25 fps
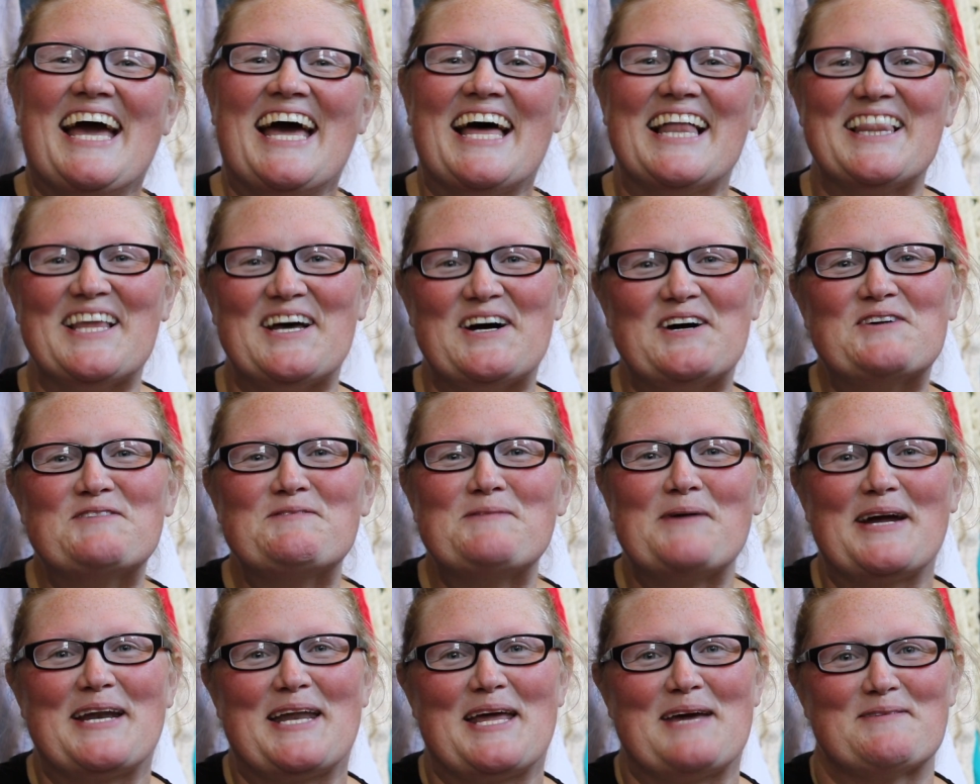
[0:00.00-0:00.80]
Hello,
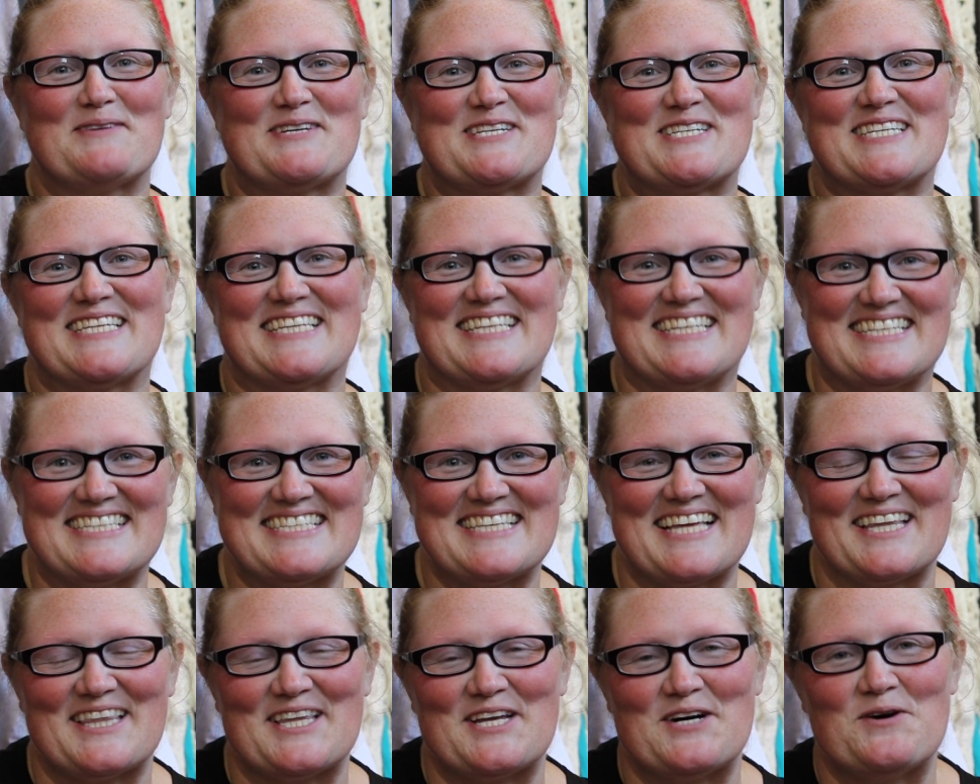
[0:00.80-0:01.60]
my name is Shalise
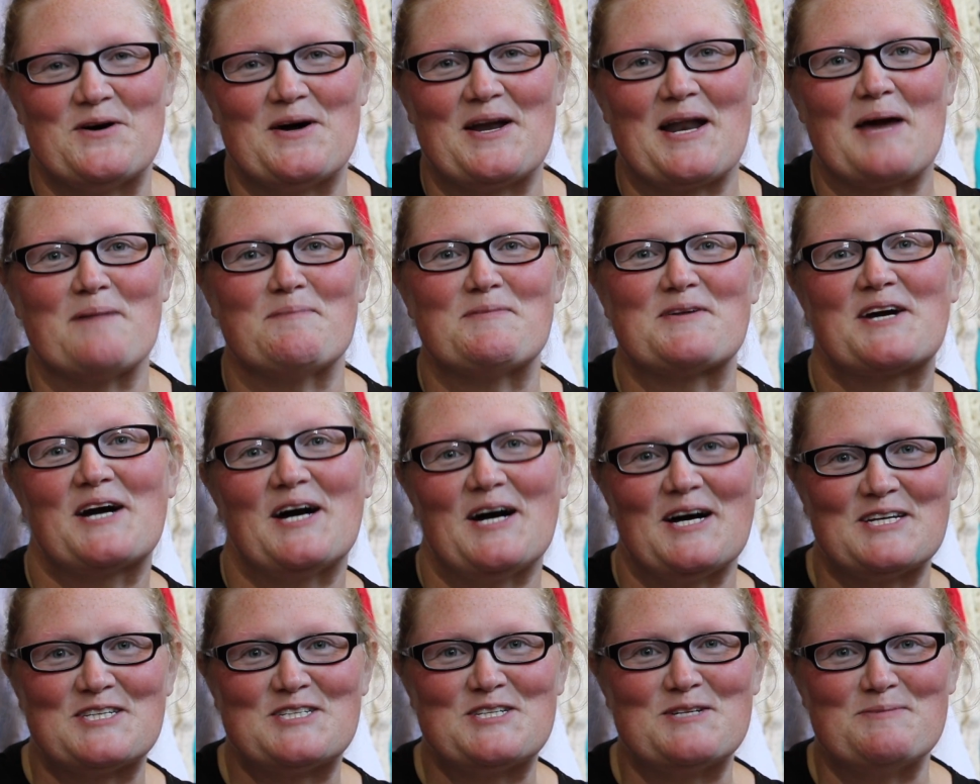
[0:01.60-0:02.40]
Ludlow and I'm the
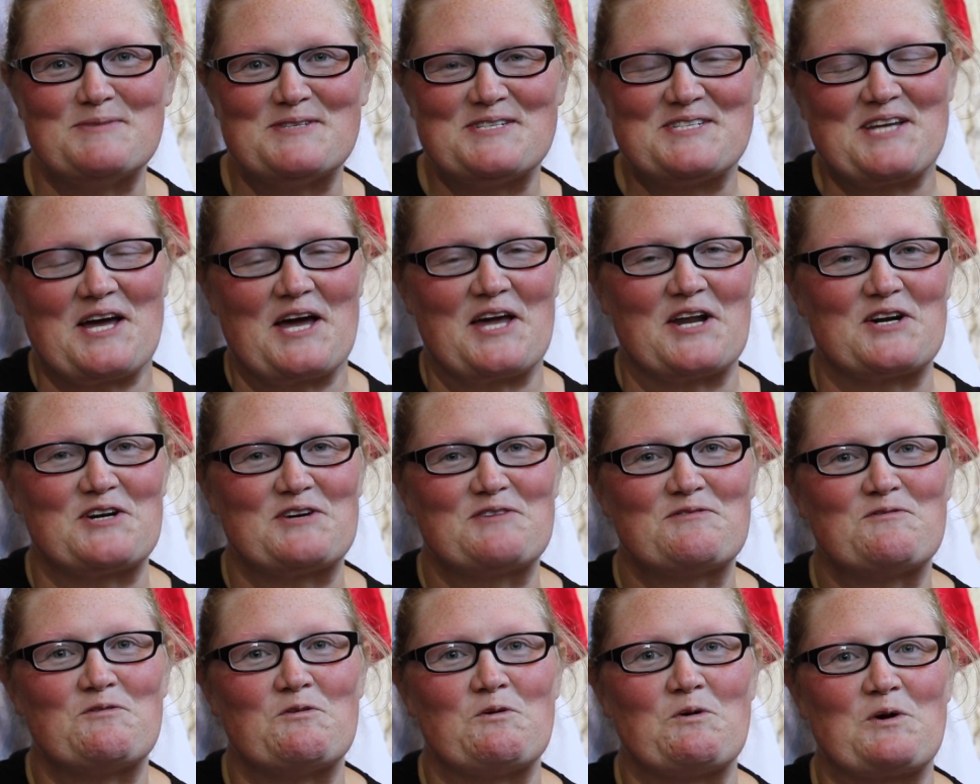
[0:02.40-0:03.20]
costume
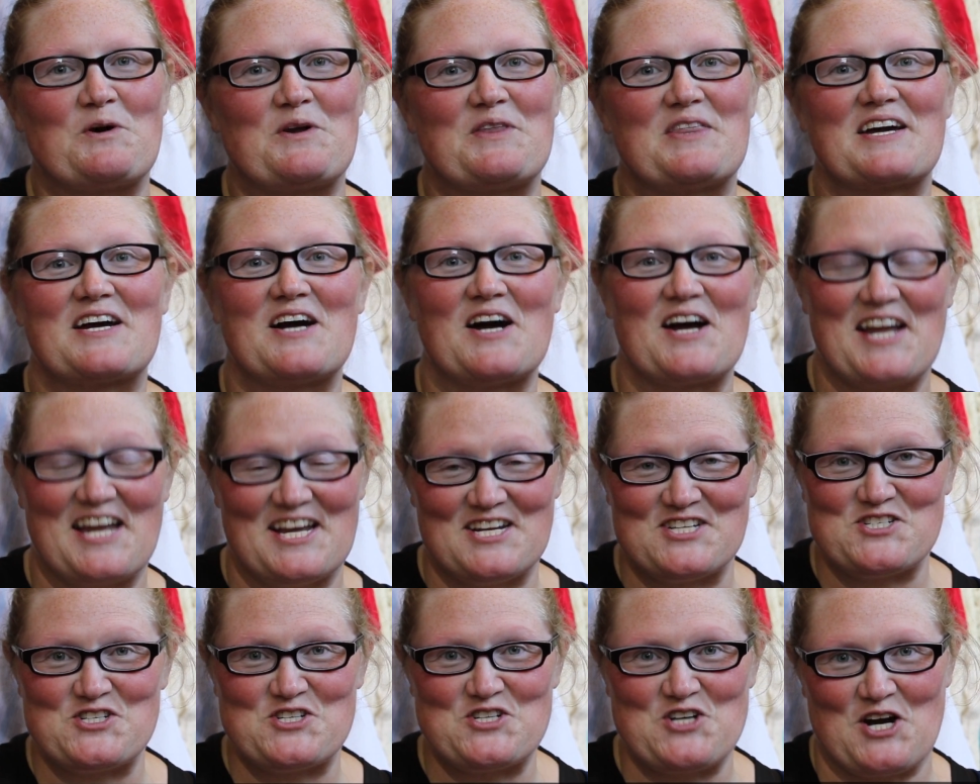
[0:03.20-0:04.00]
designer for the
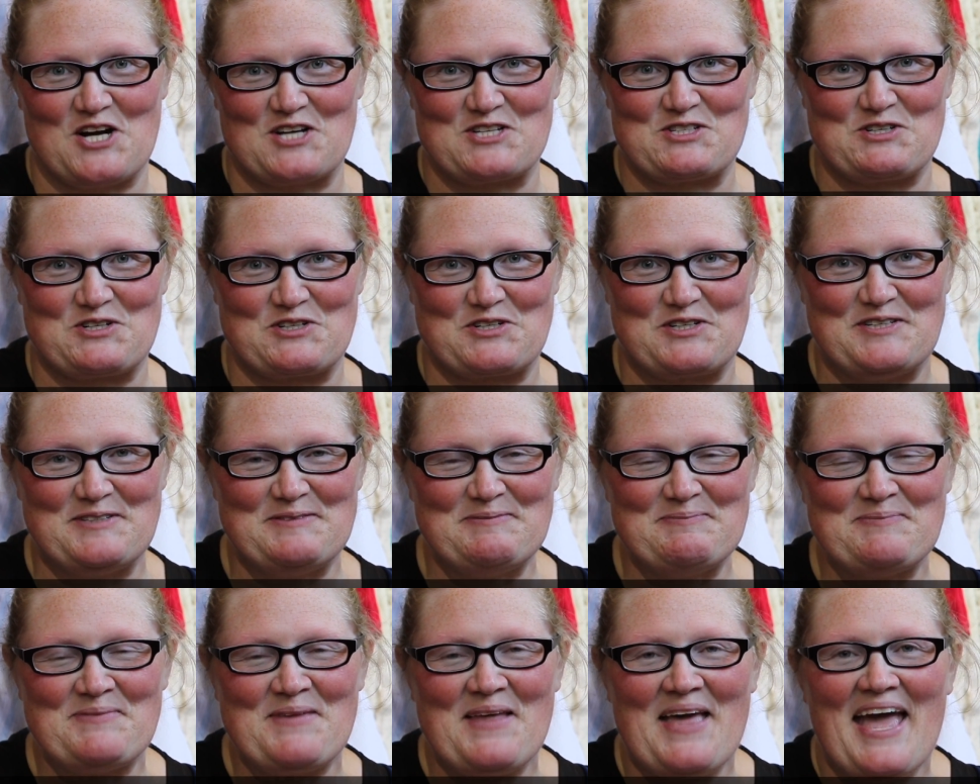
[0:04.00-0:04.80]
Caucasian Chalk
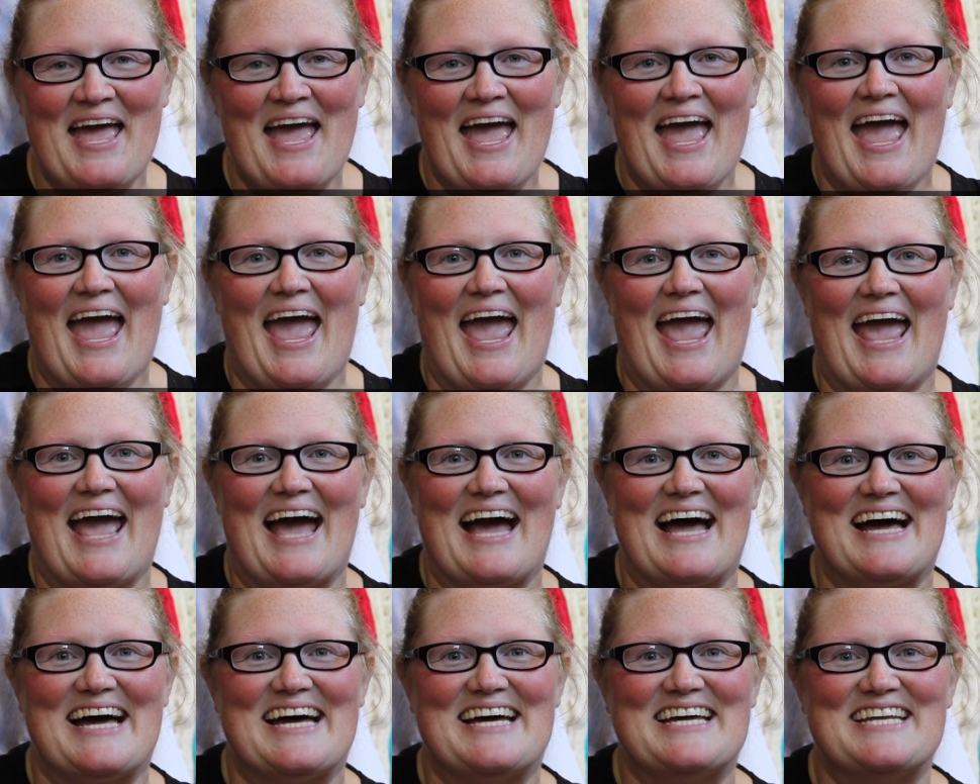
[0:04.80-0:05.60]
Circle.
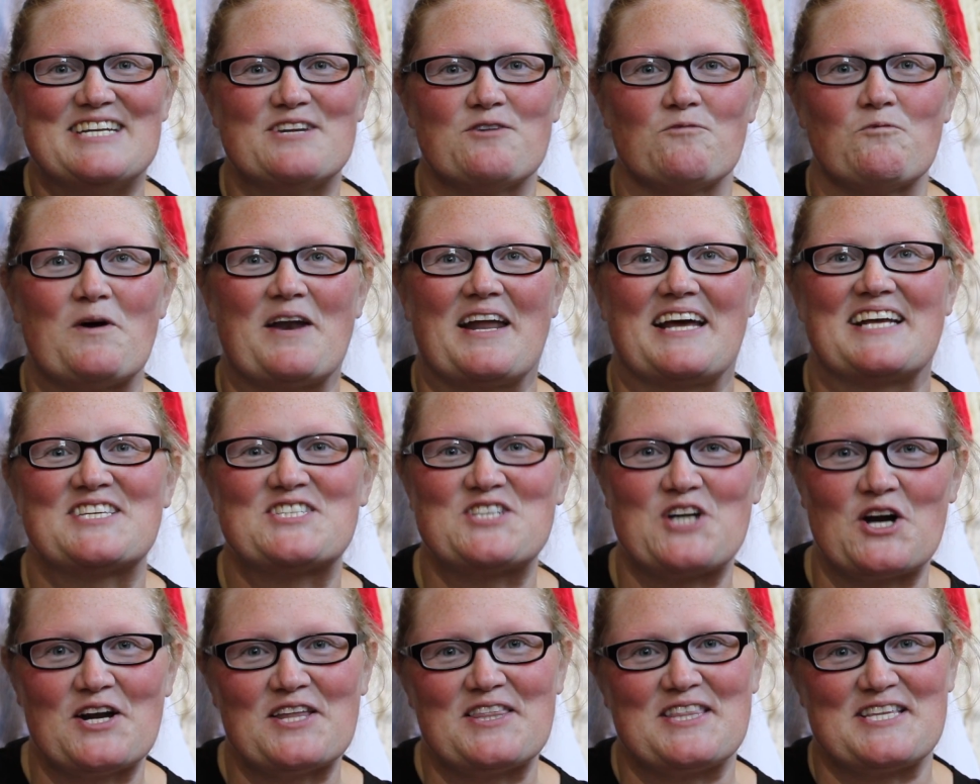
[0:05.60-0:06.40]
And when I
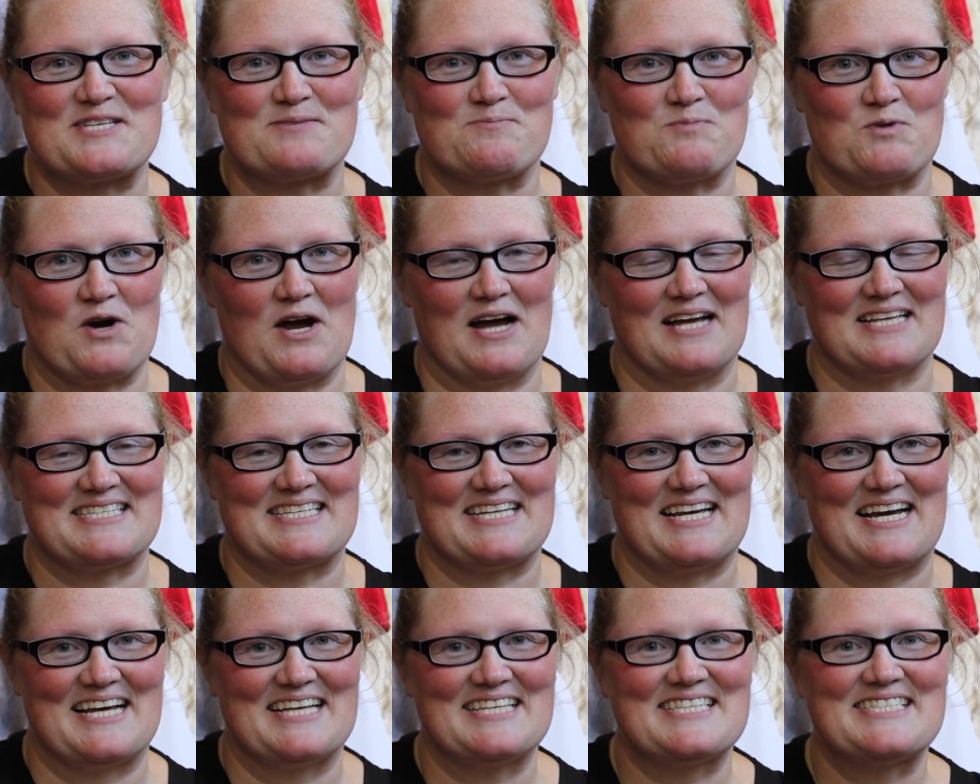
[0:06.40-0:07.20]
started this
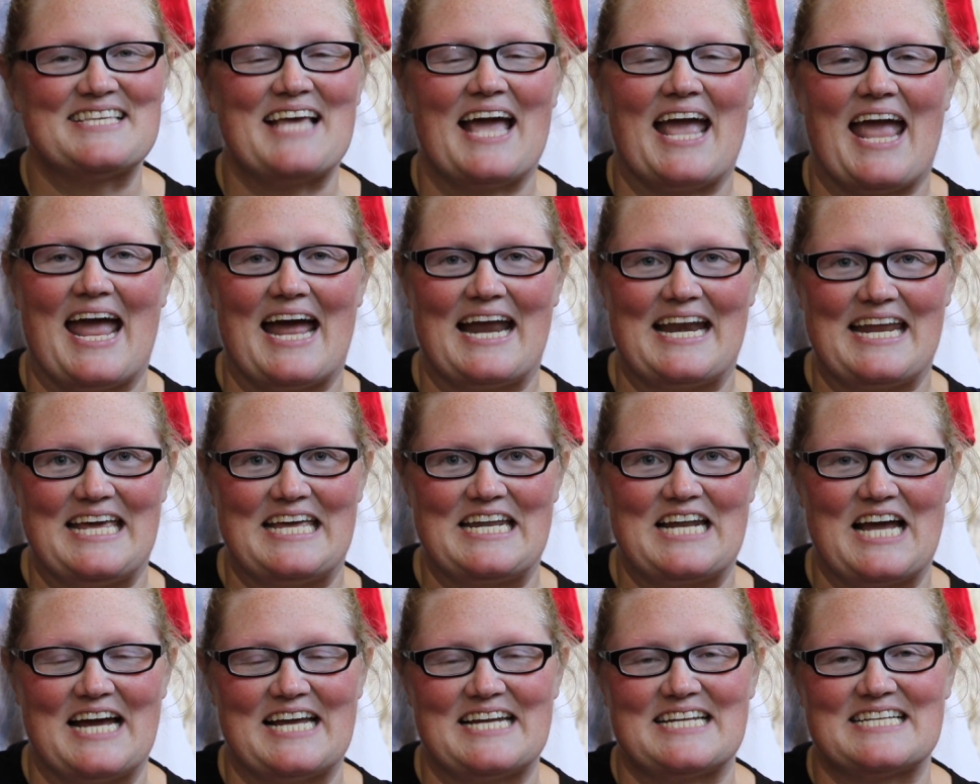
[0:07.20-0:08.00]
process, Annie and I